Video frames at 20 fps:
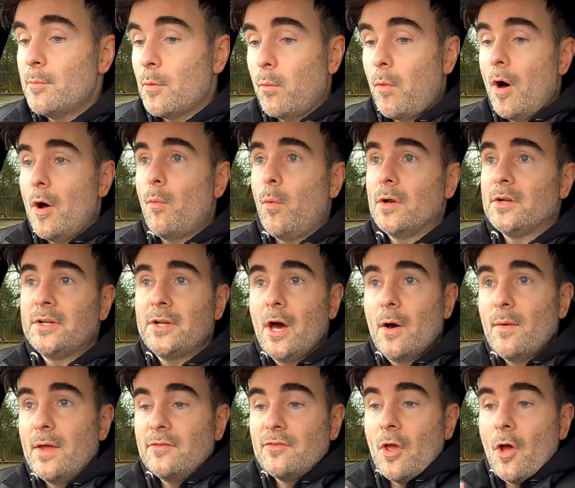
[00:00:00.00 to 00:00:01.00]
but what I want to
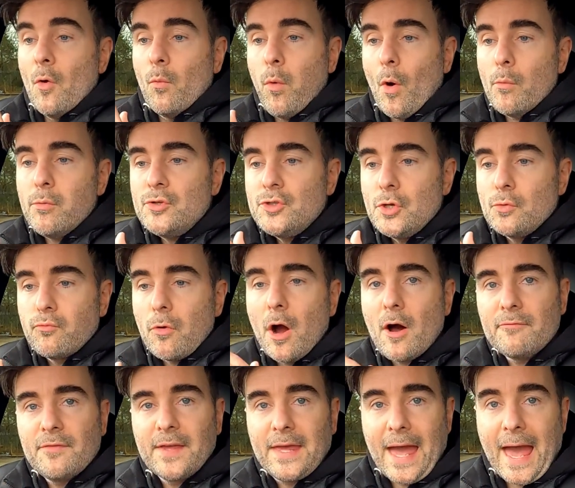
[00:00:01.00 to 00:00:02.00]
know is, what would you
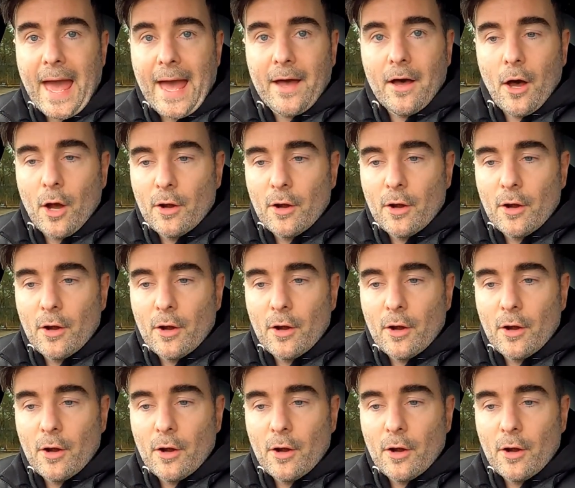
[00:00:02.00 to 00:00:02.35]
rather get